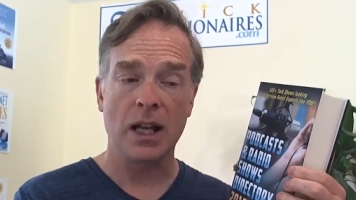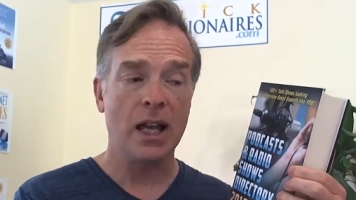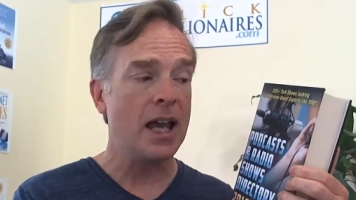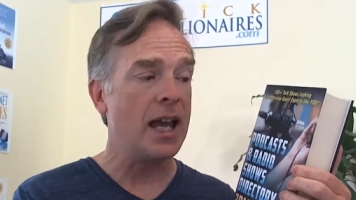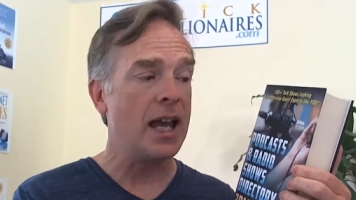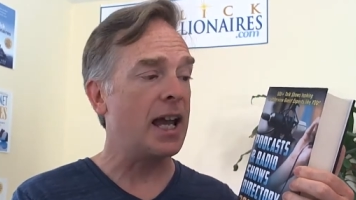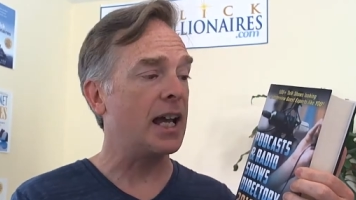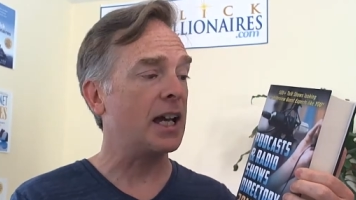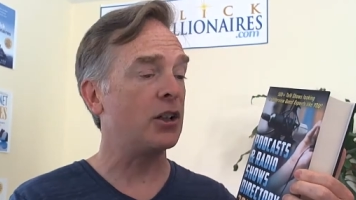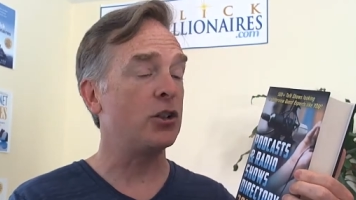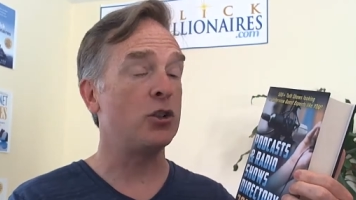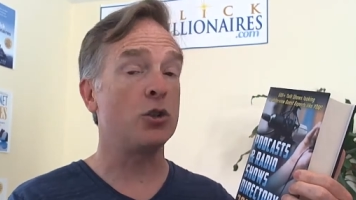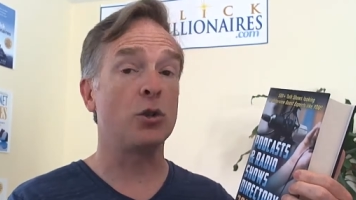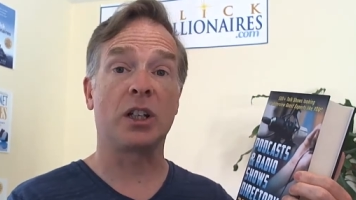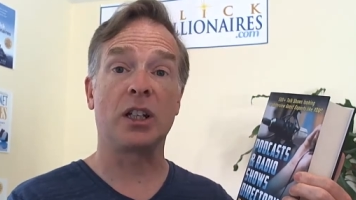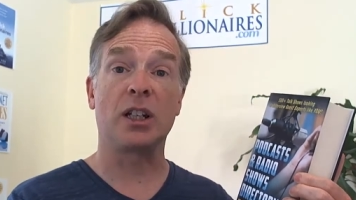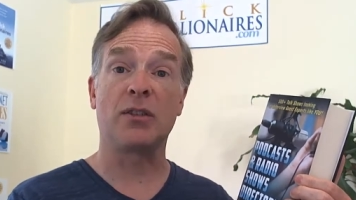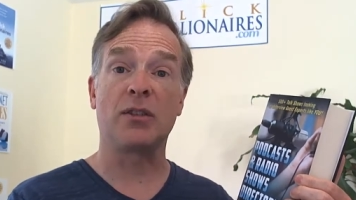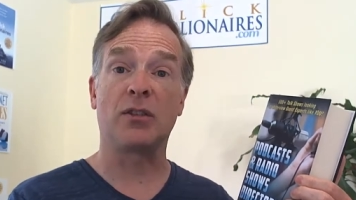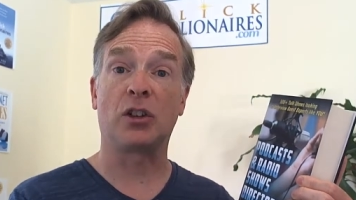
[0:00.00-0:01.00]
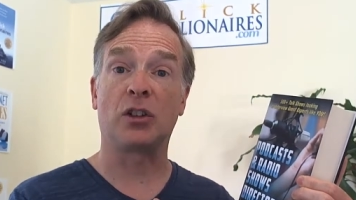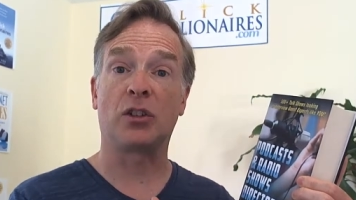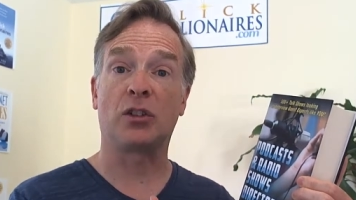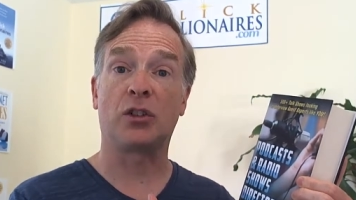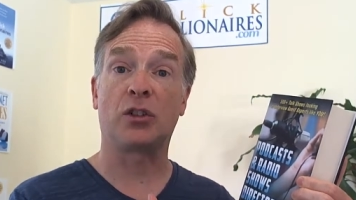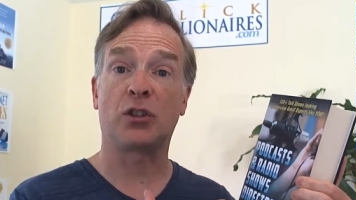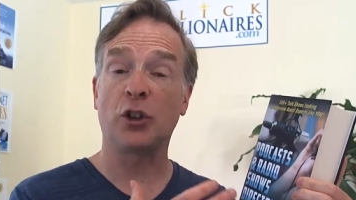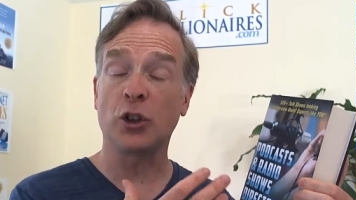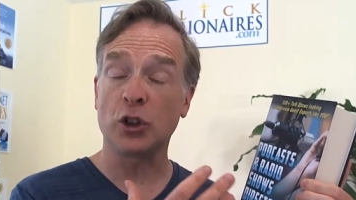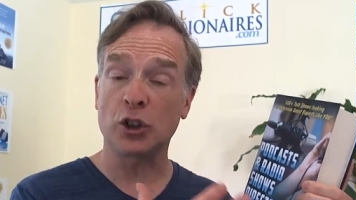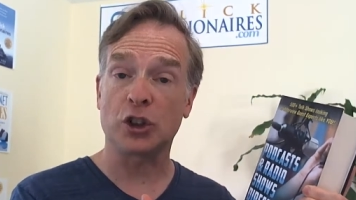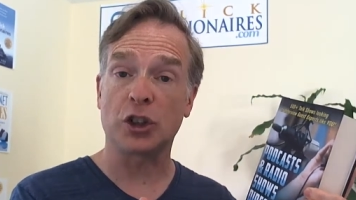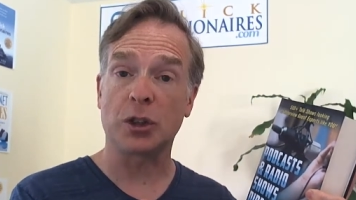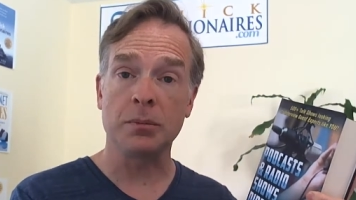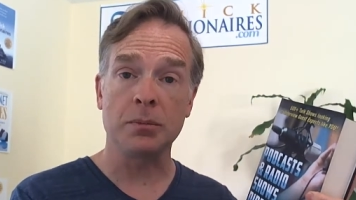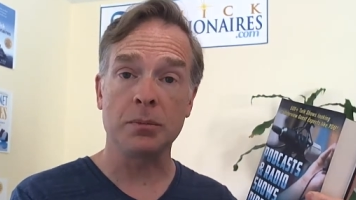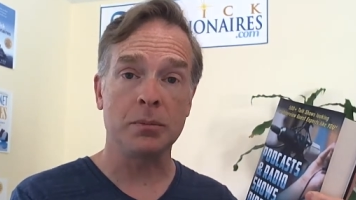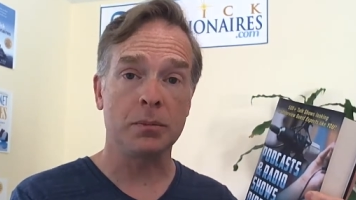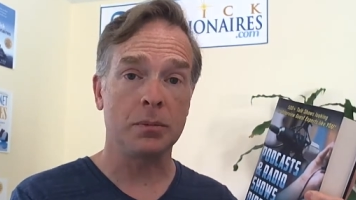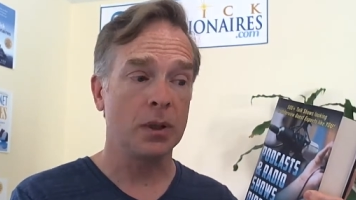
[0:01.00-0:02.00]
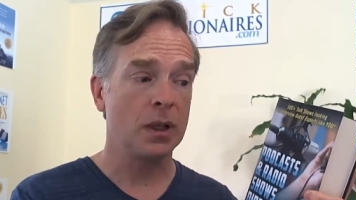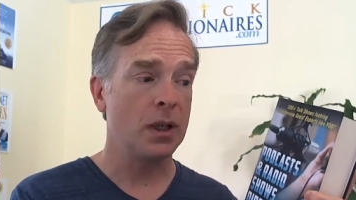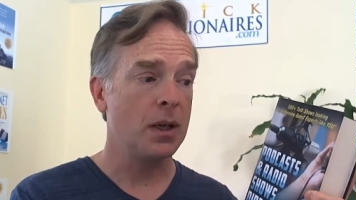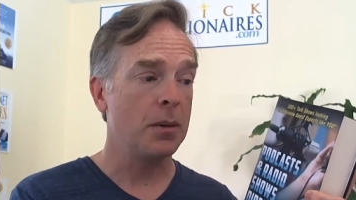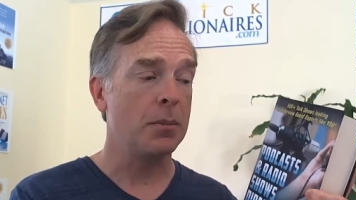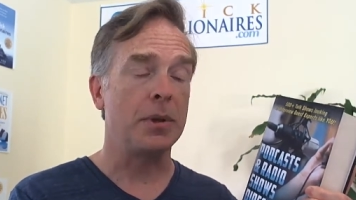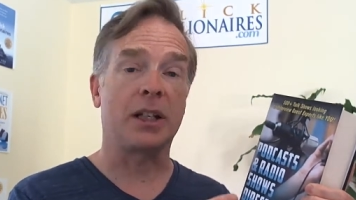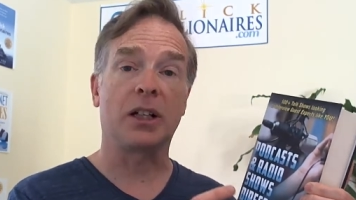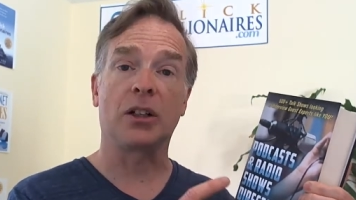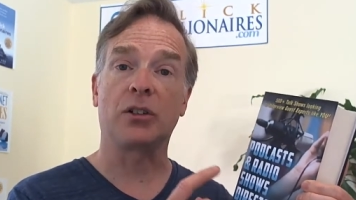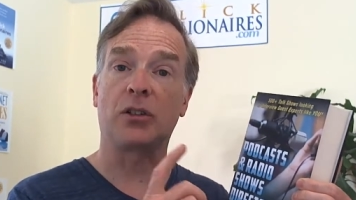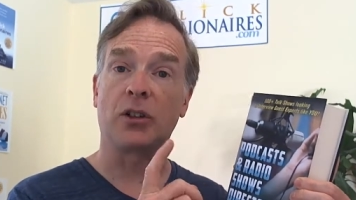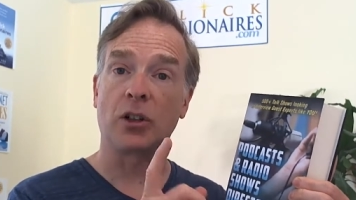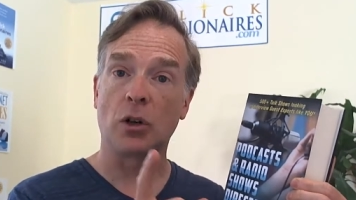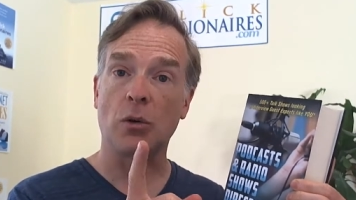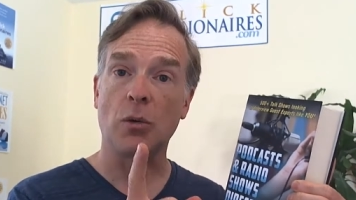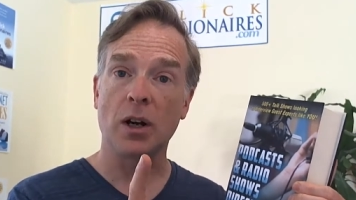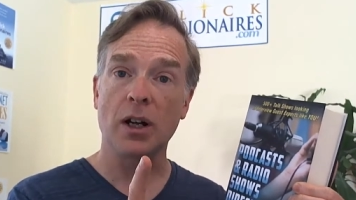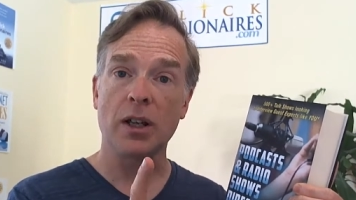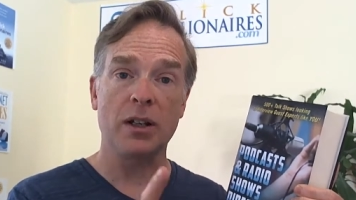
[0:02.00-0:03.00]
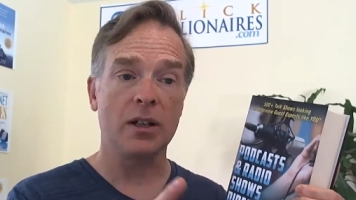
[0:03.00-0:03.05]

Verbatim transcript: and you can even search them because you know what?